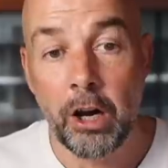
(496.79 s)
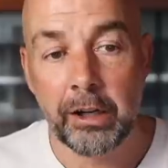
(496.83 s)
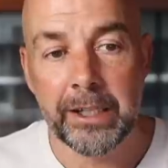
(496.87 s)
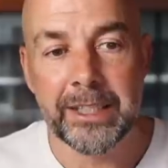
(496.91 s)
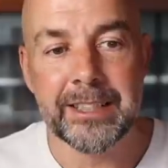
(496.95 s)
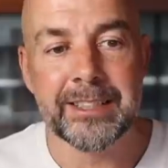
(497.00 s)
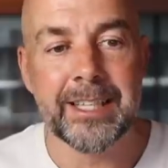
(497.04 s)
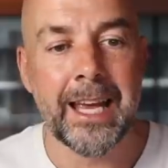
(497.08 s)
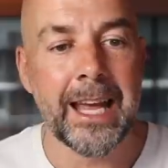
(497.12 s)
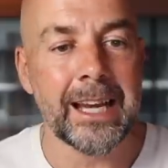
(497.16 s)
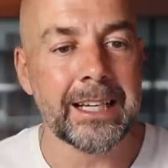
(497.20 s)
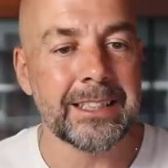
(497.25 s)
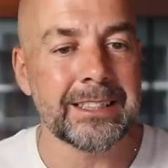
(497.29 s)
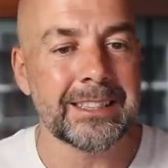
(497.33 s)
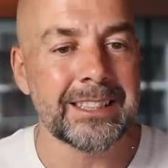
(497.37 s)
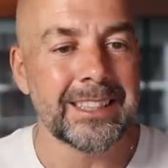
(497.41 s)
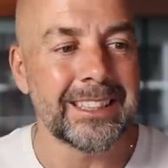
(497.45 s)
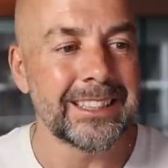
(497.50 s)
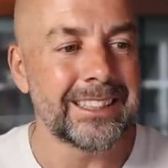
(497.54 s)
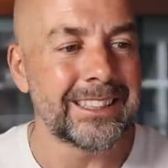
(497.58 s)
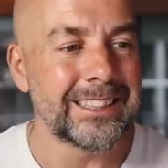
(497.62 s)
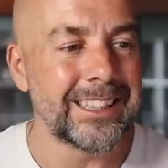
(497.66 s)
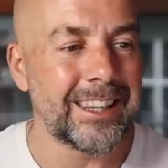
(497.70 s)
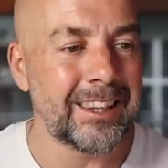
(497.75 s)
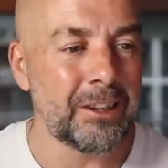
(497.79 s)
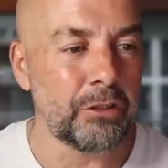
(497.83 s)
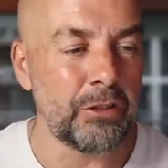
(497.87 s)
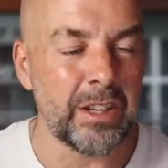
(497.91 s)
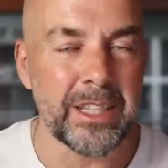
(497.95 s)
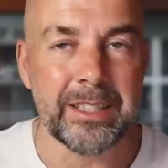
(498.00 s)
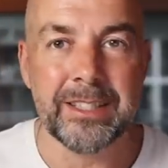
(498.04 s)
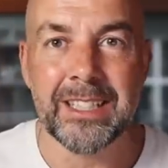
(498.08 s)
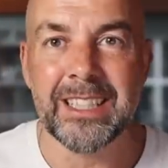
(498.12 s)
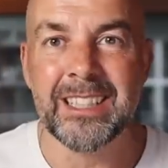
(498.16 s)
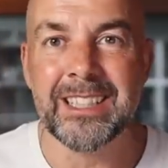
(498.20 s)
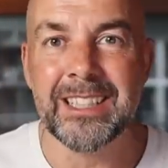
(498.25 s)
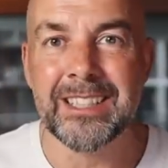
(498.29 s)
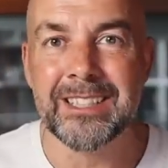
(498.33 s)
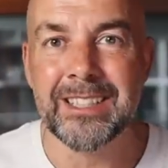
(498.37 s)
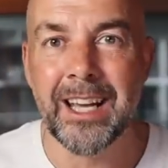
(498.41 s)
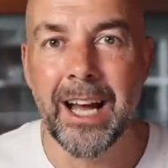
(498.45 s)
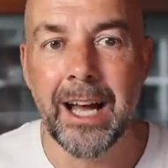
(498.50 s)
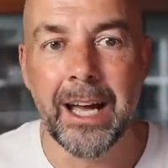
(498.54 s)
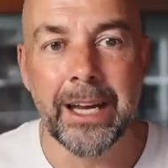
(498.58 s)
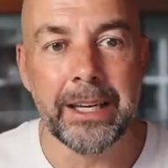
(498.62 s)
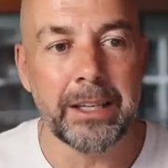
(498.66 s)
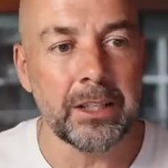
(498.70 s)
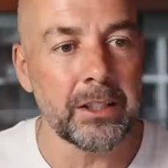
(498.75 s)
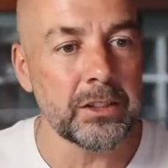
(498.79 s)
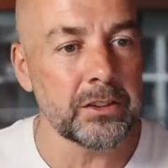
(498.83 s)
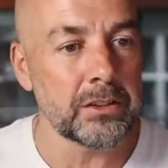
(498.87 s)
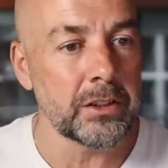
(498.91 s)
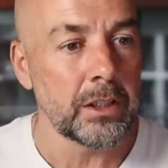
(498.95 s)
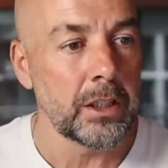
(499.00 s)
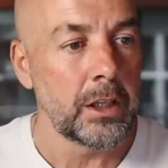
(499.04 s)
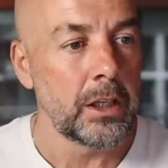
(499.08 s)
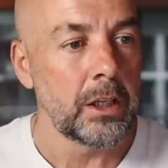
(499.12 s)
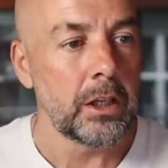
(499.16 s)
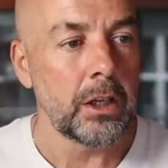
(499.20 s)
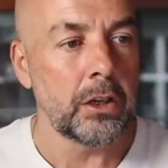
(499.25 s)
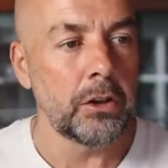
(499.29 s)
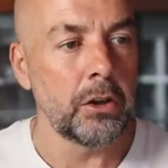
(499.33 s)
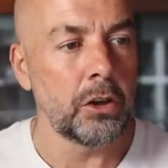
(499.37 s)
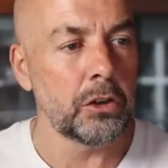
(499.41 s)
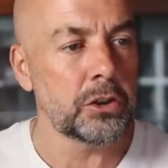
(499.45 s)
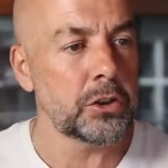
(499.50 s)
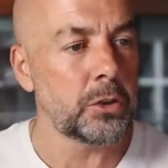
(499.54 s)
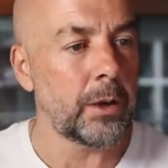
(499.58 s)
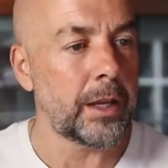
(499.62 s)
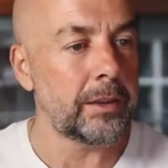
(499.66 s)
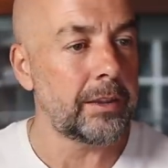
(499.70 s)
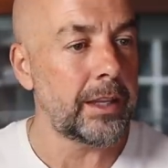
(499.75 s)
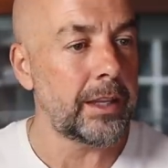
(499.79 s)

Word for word: architects, 3D designers, and also, I